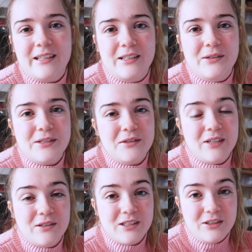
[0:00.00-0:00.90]
thing I also
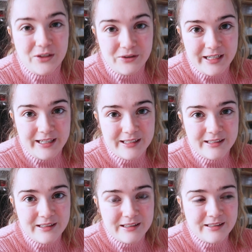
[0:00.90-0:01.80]
felt at uni,
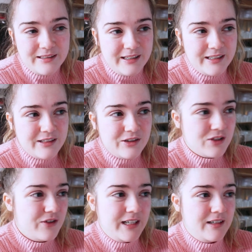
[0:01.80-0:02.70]
like
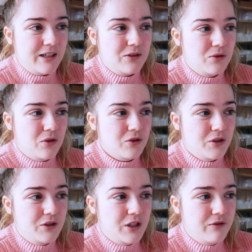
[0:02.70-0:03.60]
just feeling like you're not
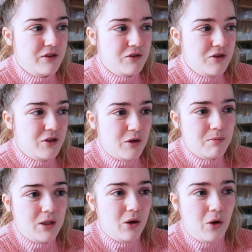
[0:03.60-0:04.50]
good enough and you
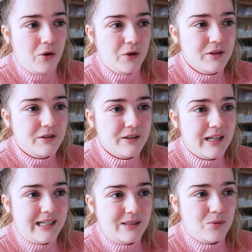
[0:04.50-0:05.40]
don't belong,
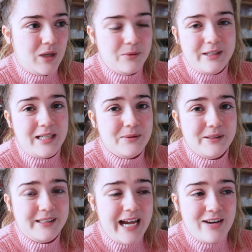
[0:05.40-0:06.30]
and why would
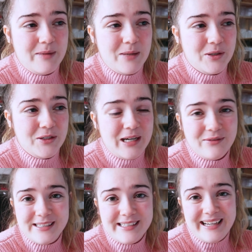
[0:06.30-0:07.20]
anyone care about what you
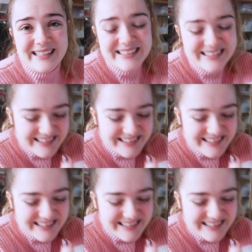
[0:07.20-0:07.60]
have to say?